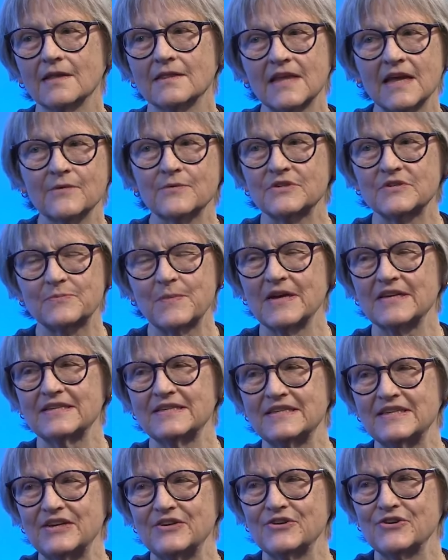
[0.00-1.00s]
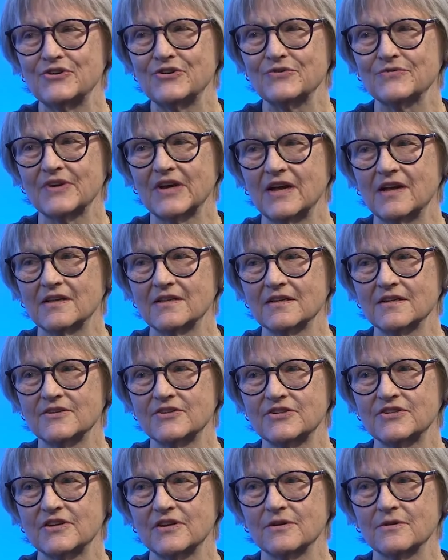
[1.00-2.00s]
And that was my senior year of
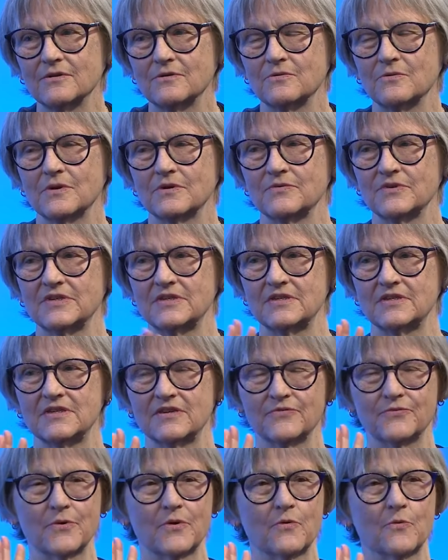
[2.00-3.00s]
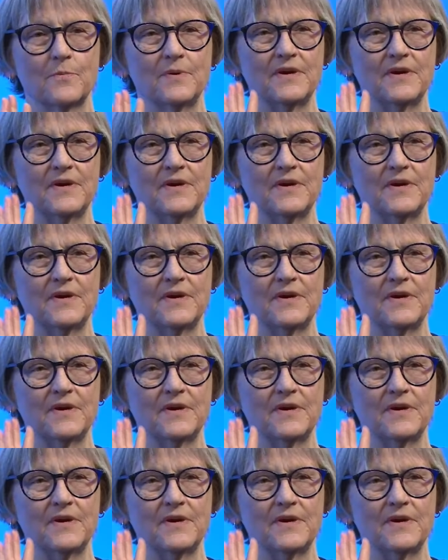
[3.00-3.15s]
college. Yeah. So it was as if we were